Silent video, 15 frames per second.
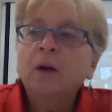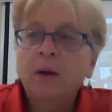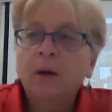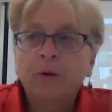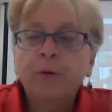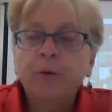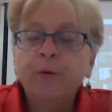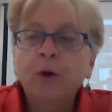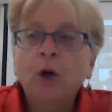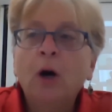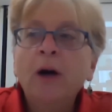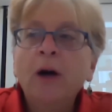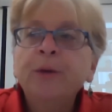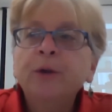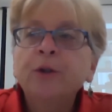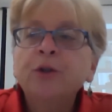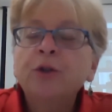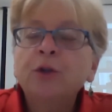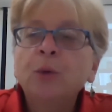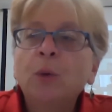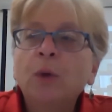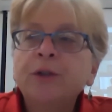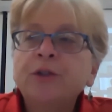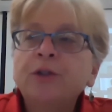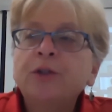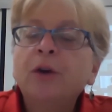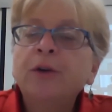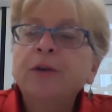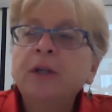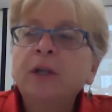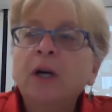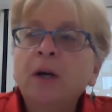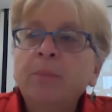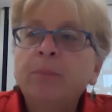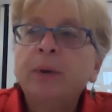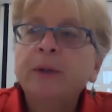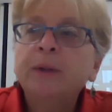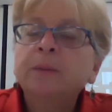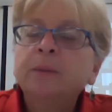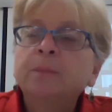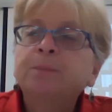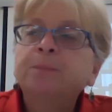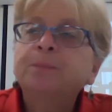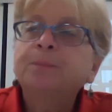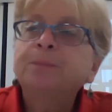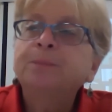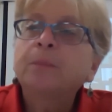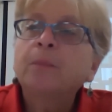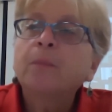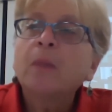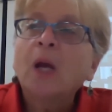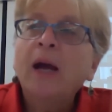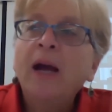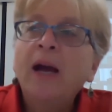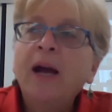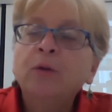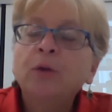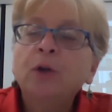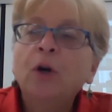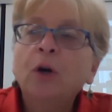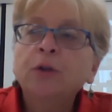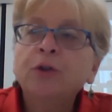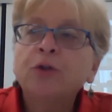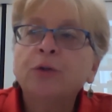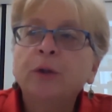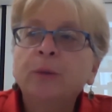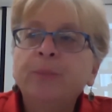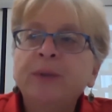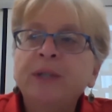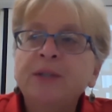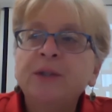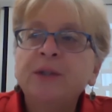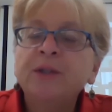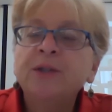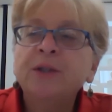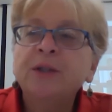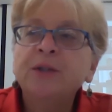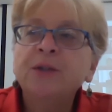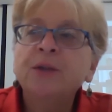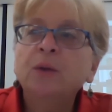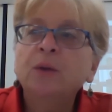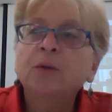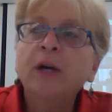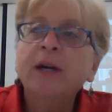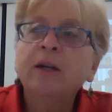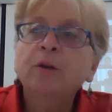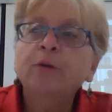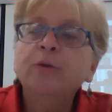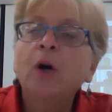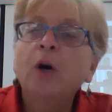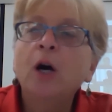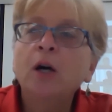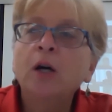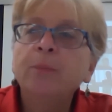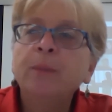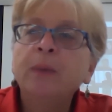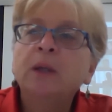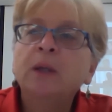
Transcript: For others who are starting up agricultural businesses like a farm,